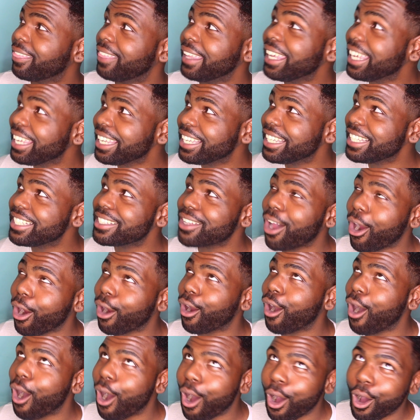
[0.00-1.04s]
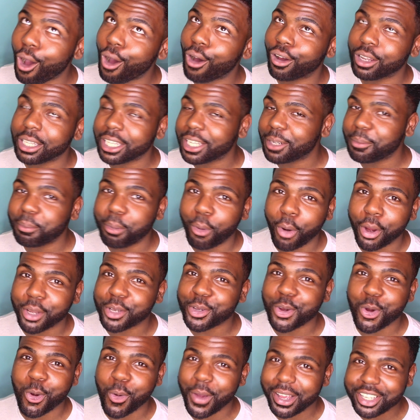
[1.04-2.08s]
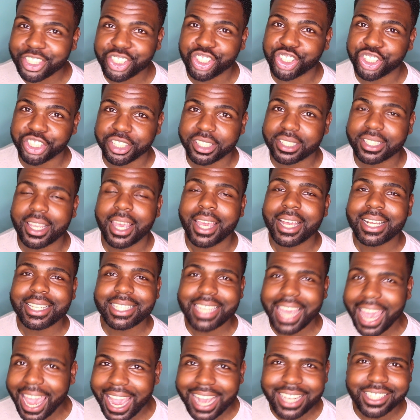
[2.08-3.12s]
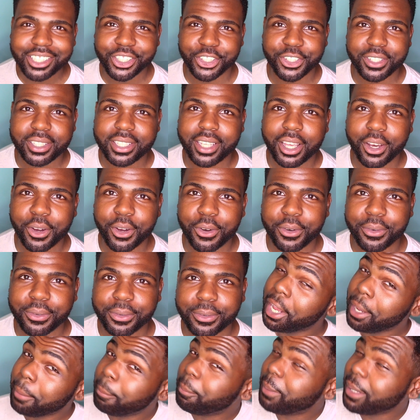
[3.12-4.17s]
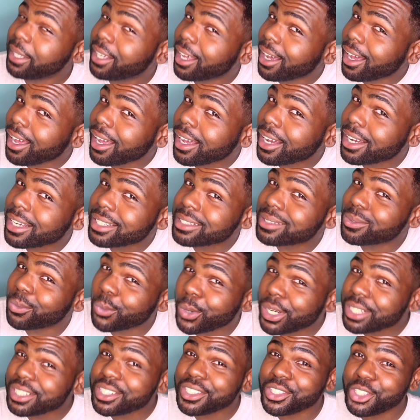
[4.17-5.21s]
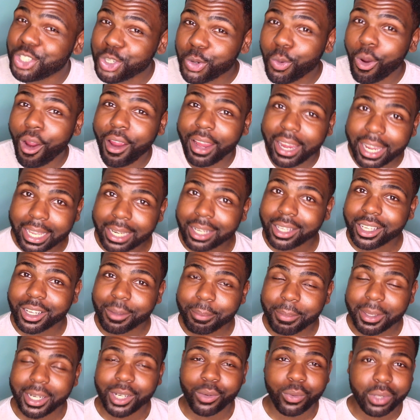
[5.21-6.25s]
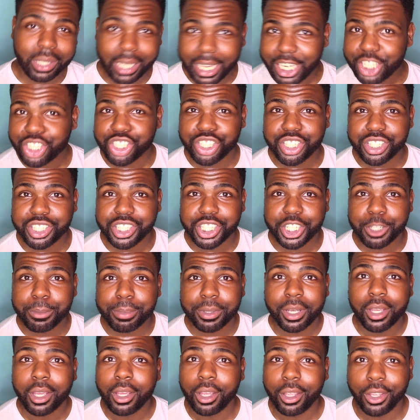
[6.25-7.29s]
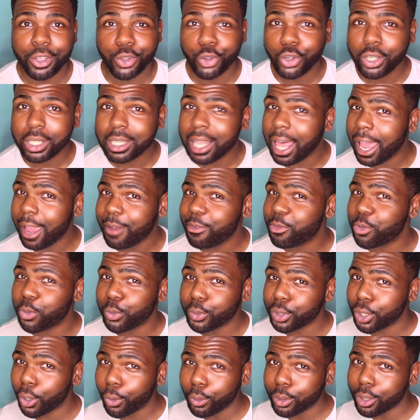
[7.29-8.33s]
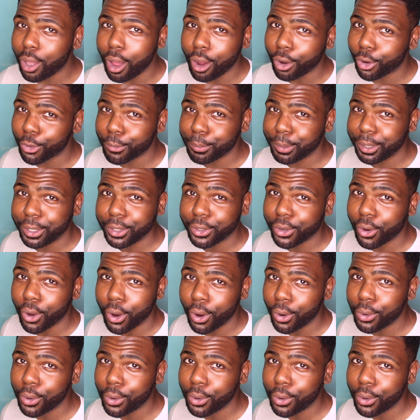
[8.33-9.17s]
These are all important questions to ask yourself. Because once you are in a committed relationship, your life will no longer be your